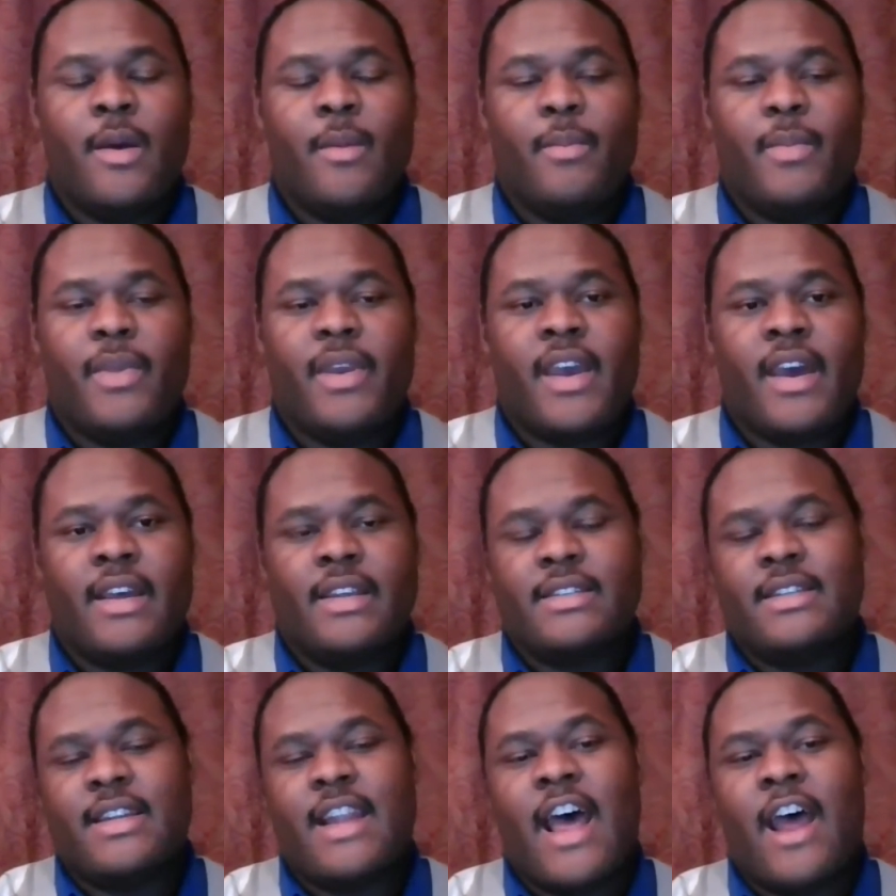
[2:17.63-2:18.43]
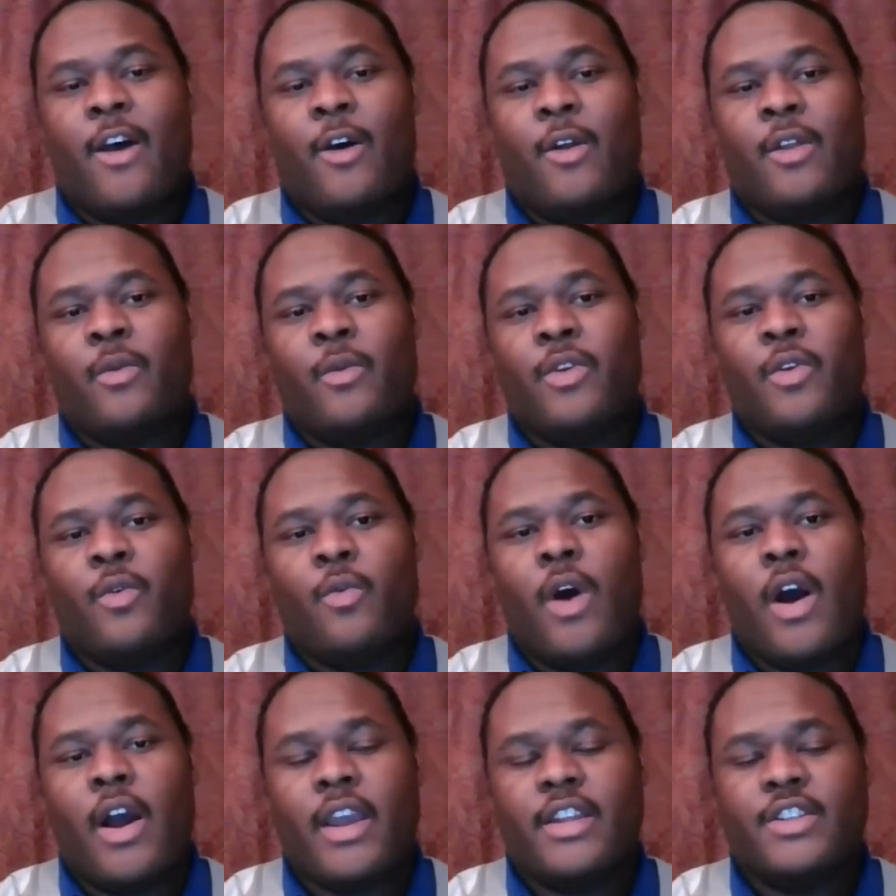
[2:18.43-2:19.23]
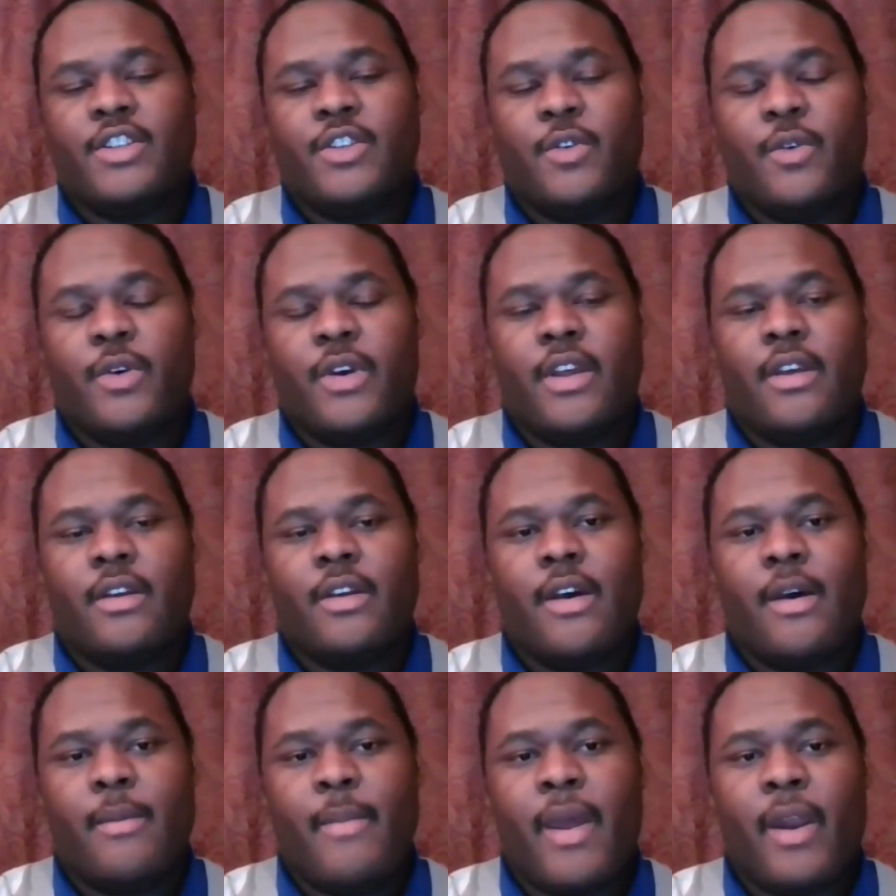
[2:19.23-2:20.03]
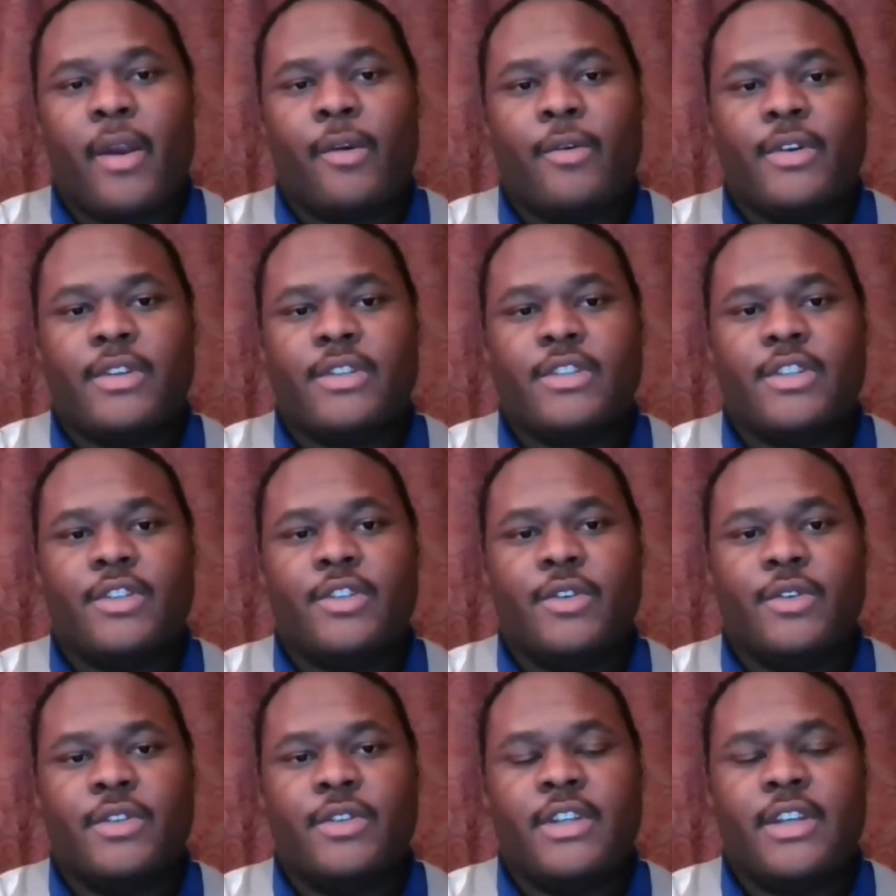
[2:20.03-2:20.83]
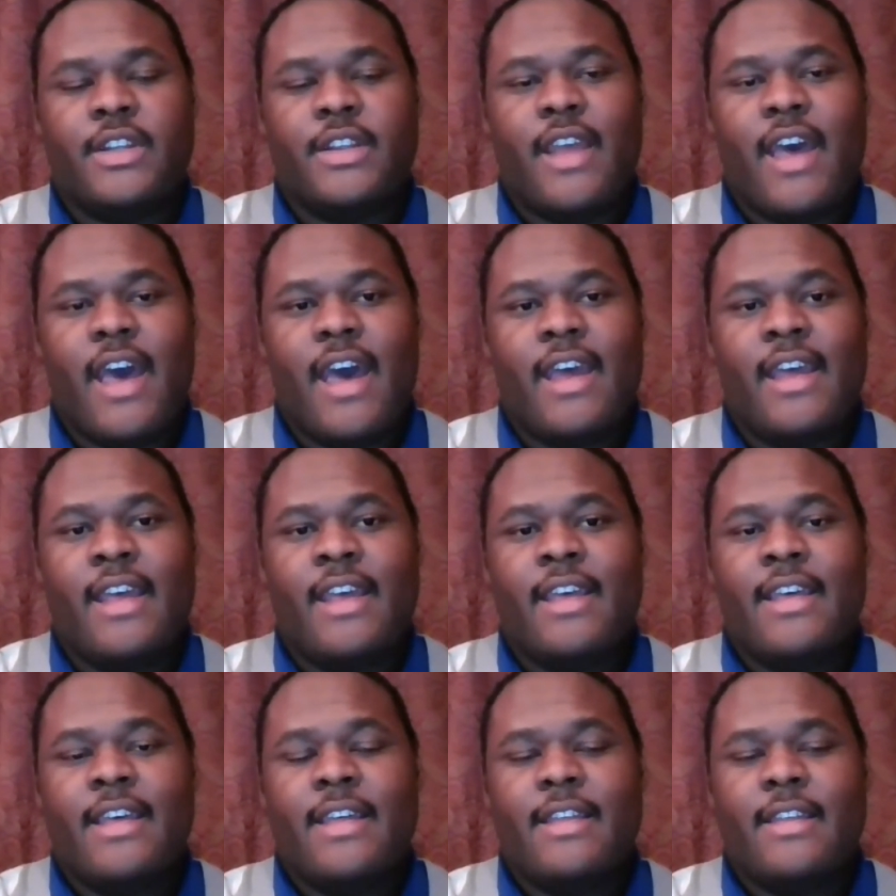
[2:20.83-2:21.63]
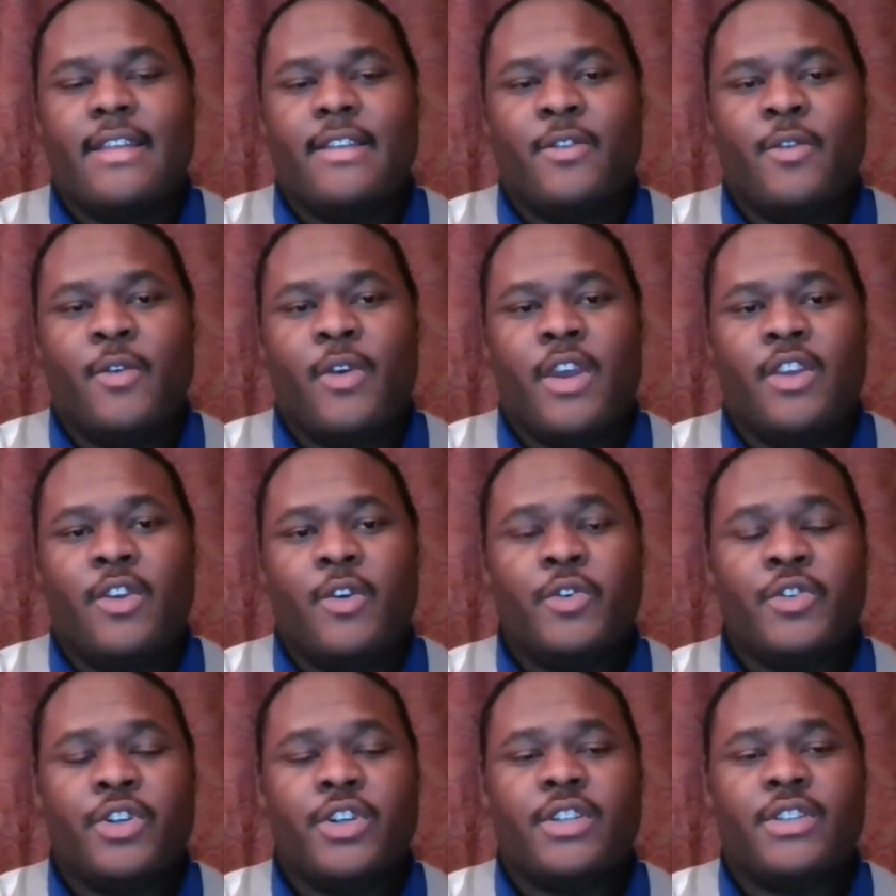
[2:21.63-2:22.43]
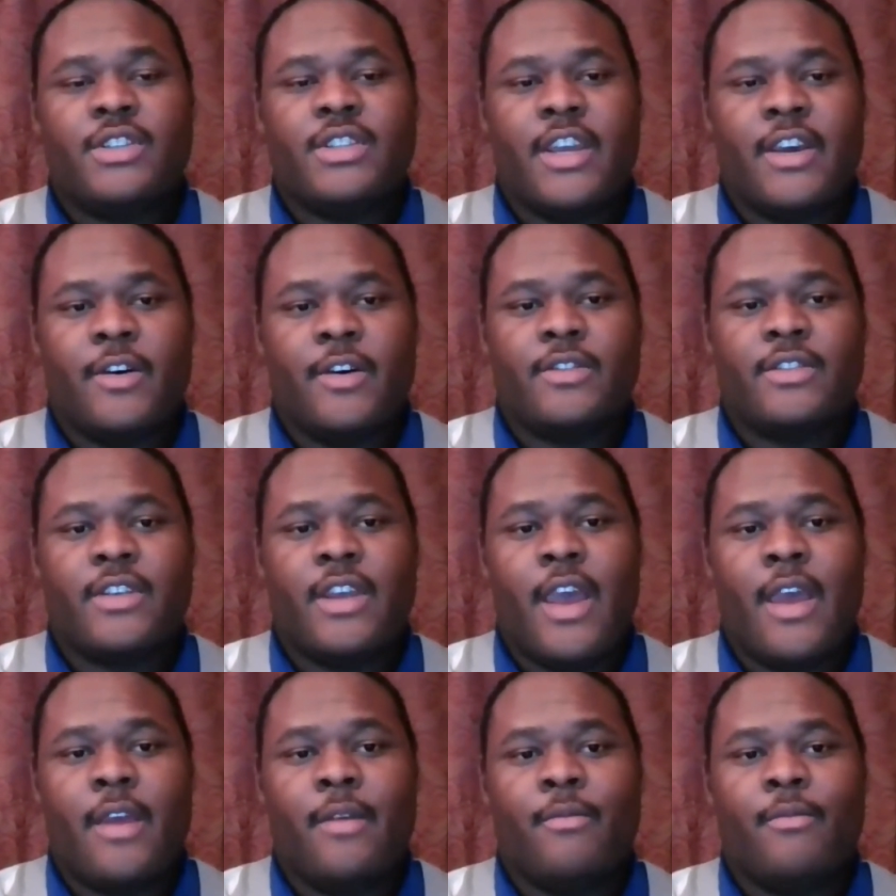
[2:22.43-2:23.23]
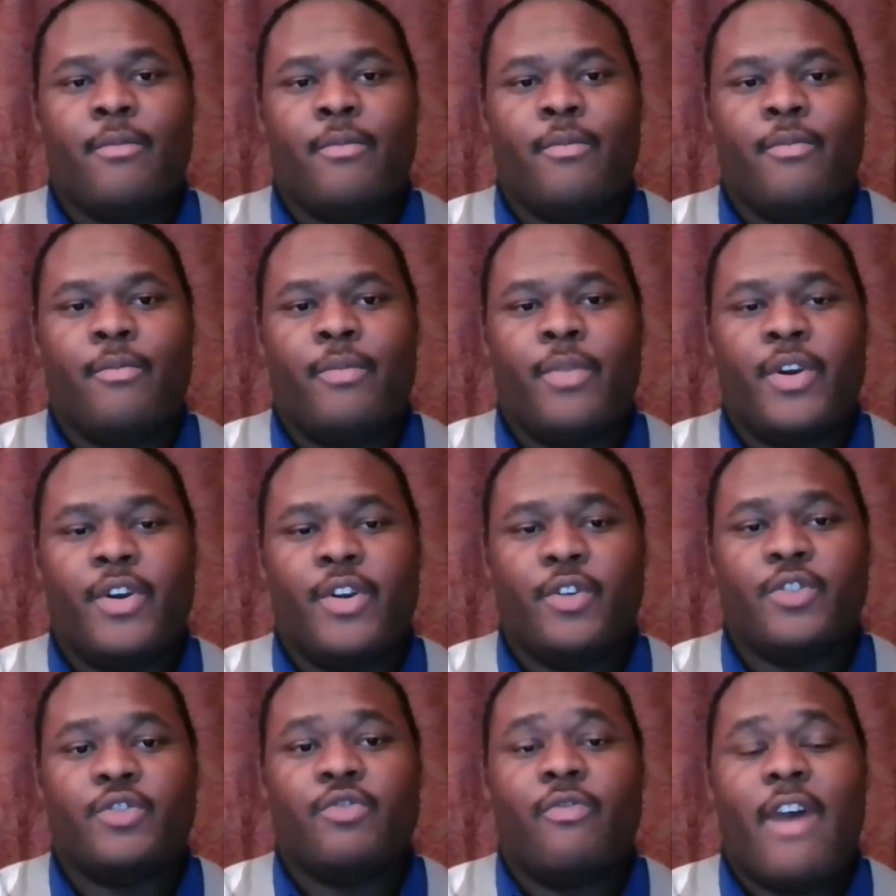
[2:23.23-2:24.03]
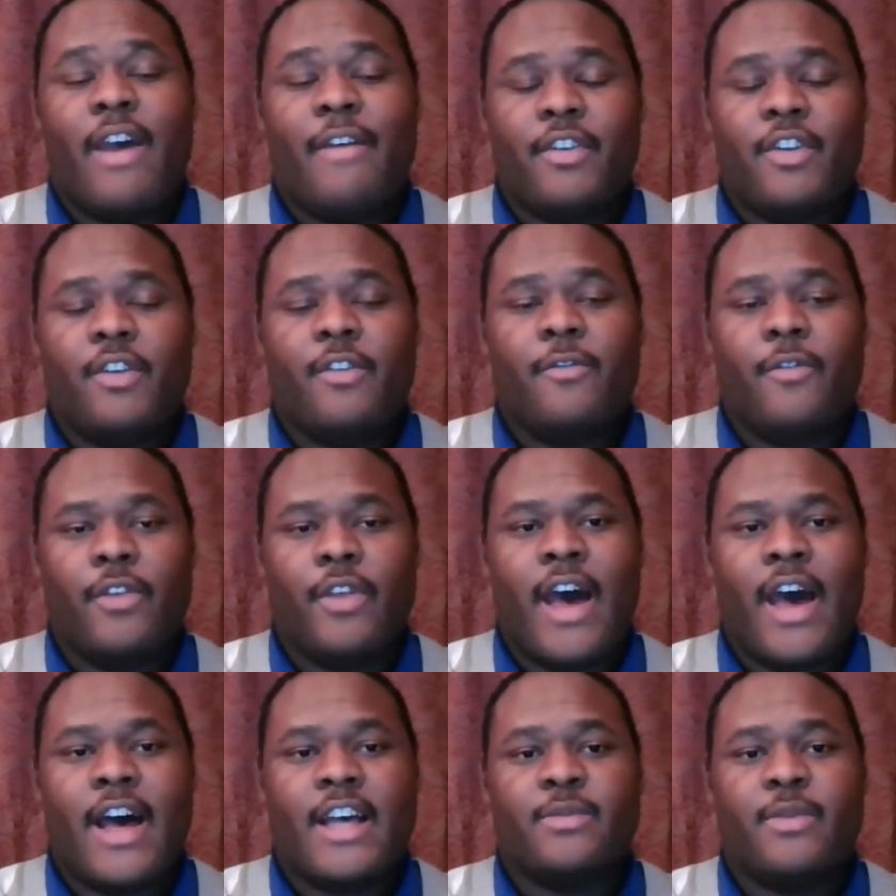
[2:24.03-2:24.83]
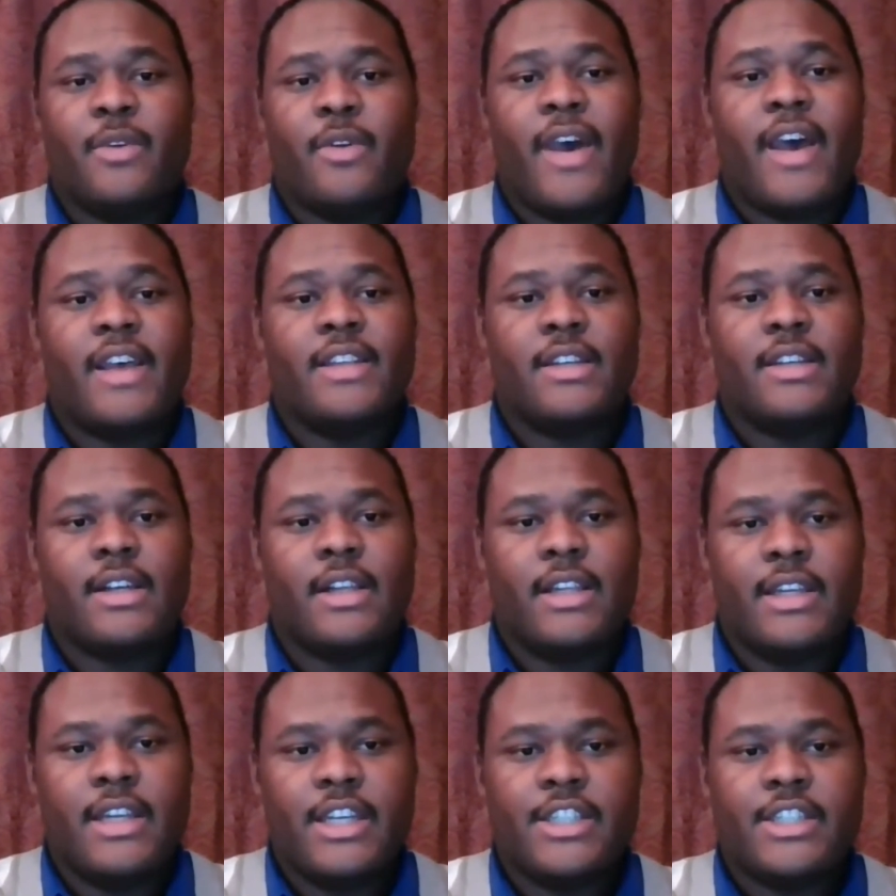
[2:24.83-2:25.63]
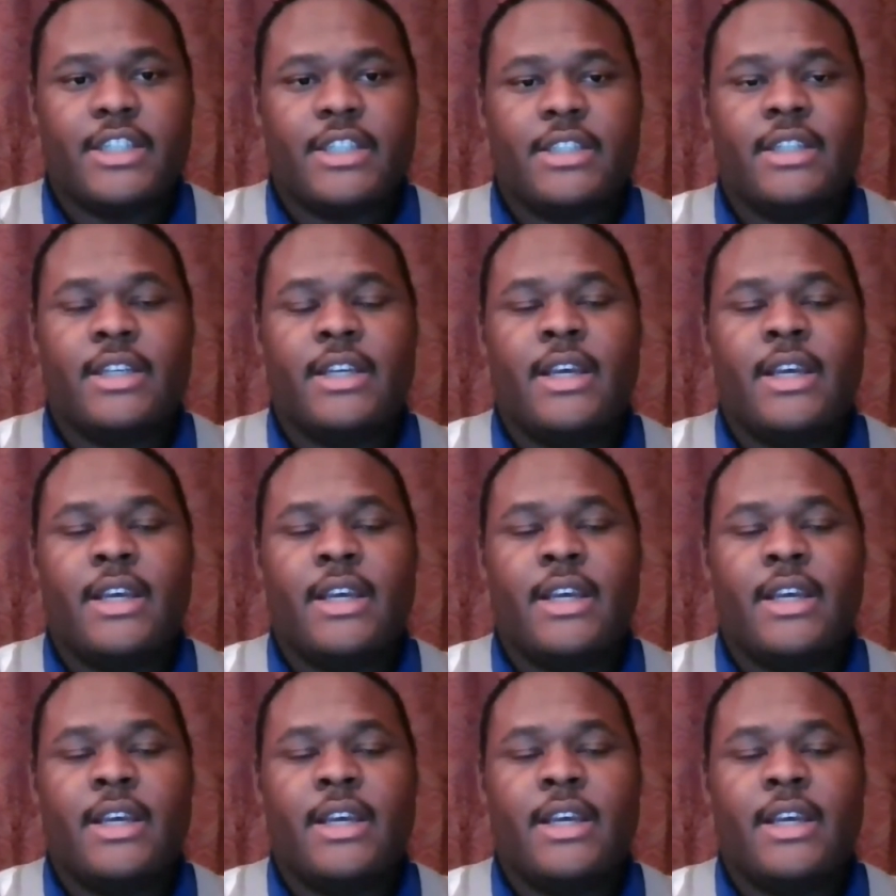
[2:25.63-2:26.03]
Because not only when you walk into a, a medical institution that you can use your skills and produce revenue for the hospital as a clinician,